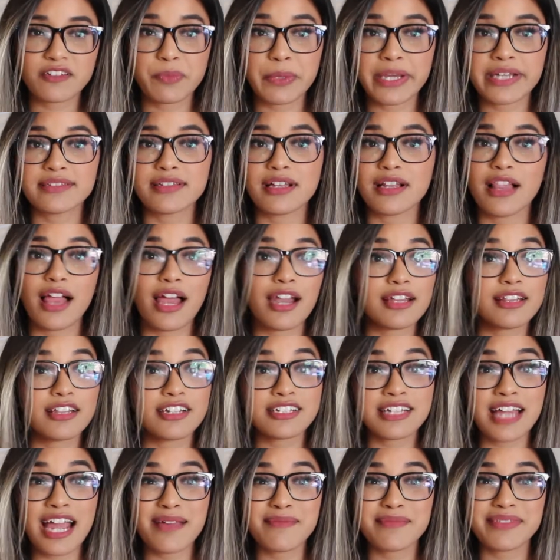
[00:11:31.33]
because a lot of the
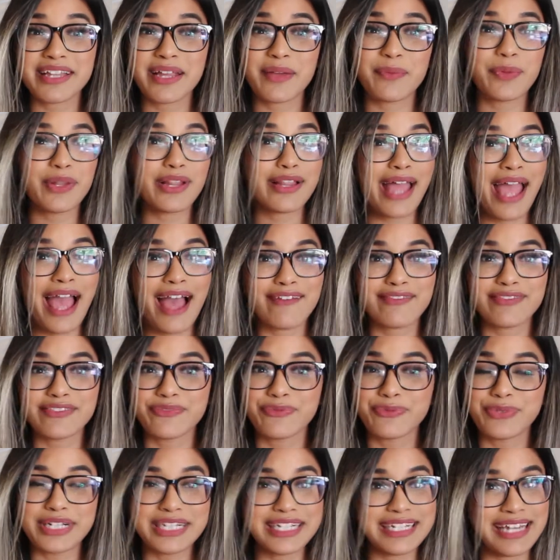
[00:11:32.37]
time they will have
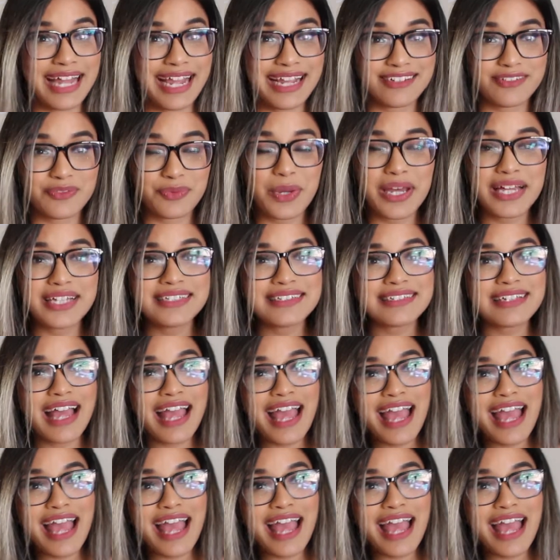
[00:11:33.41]
really nice ones.